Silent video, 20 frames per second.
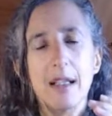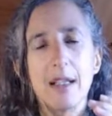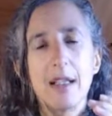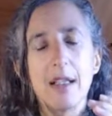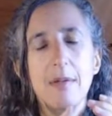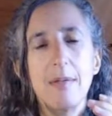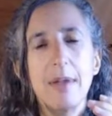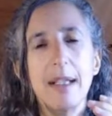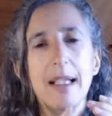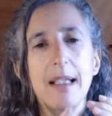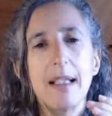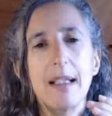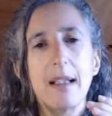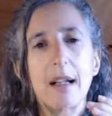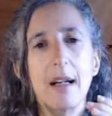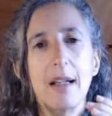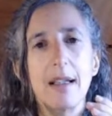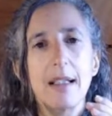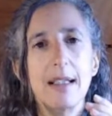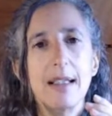to be
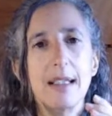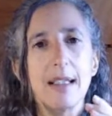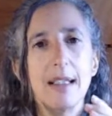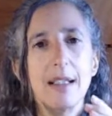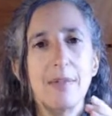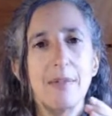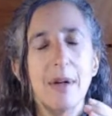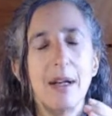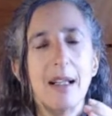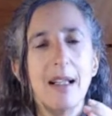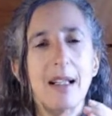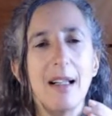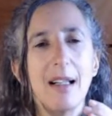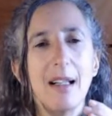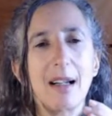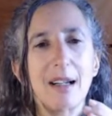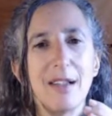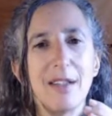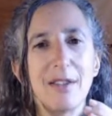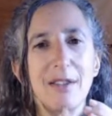guided by
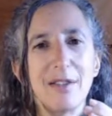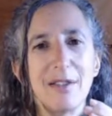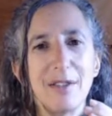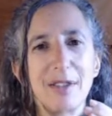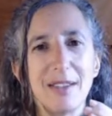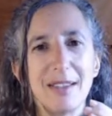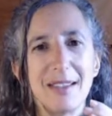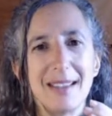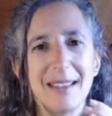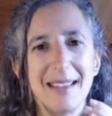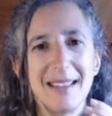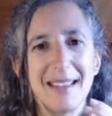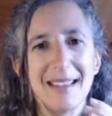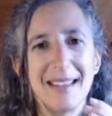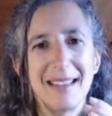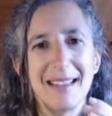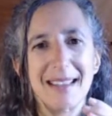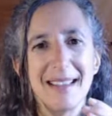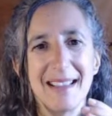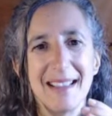love.
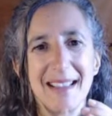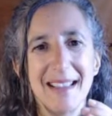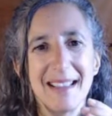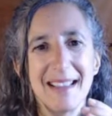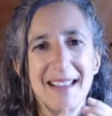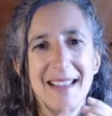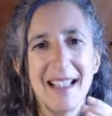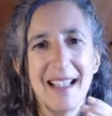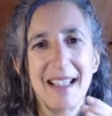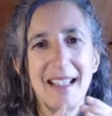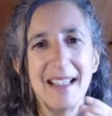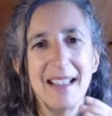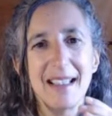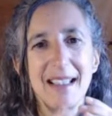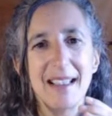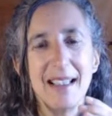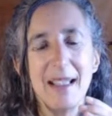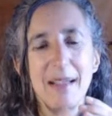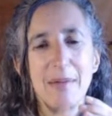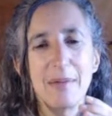And take
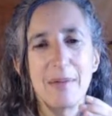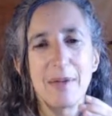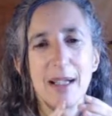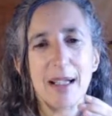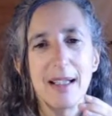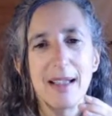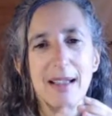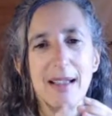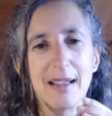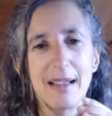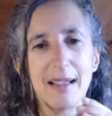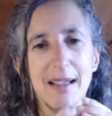a deep breath.